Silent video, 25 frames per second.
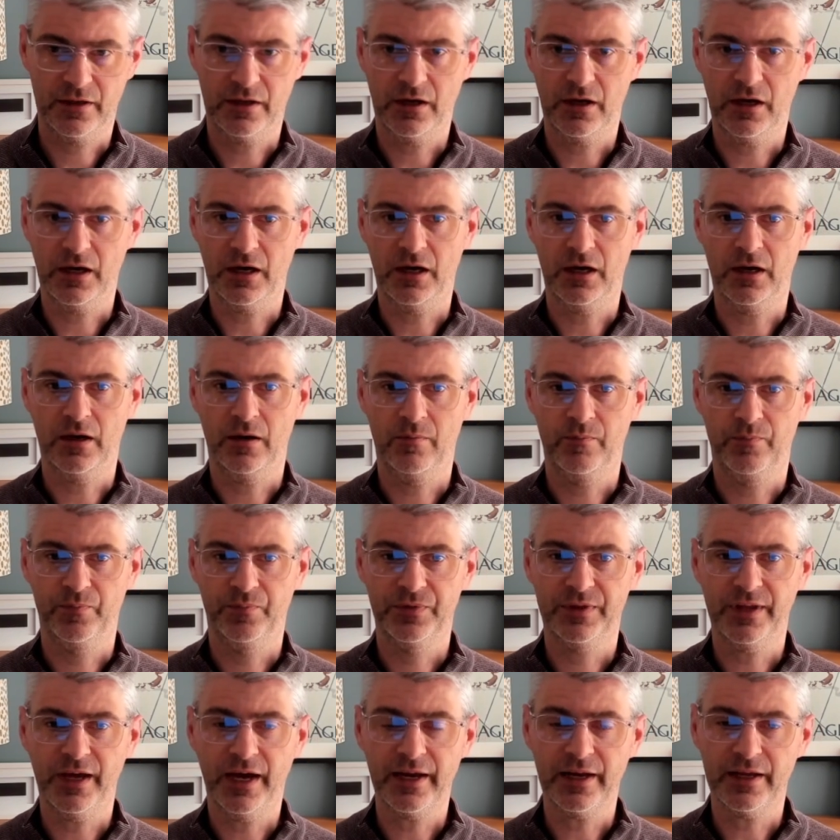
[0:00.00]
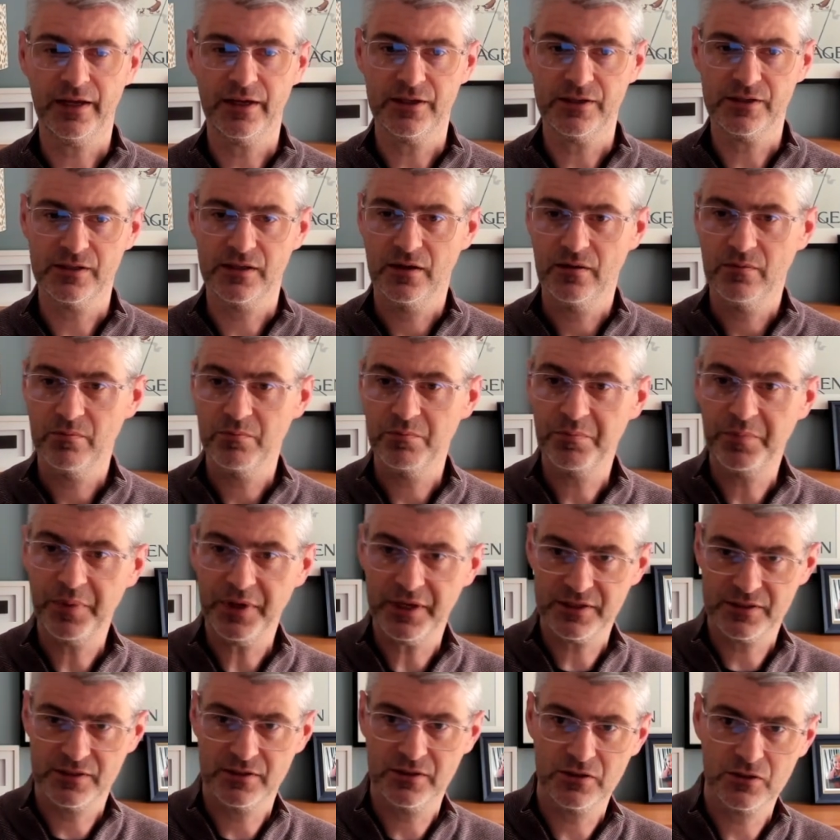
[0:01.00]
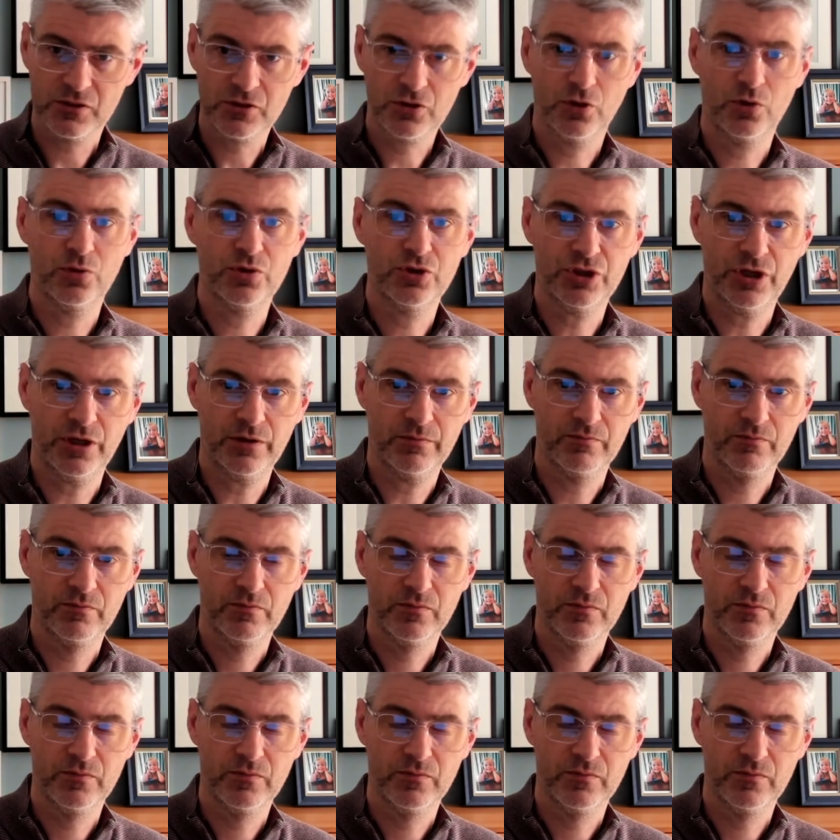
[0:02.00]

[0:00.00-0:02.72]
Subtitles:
that is business coaching.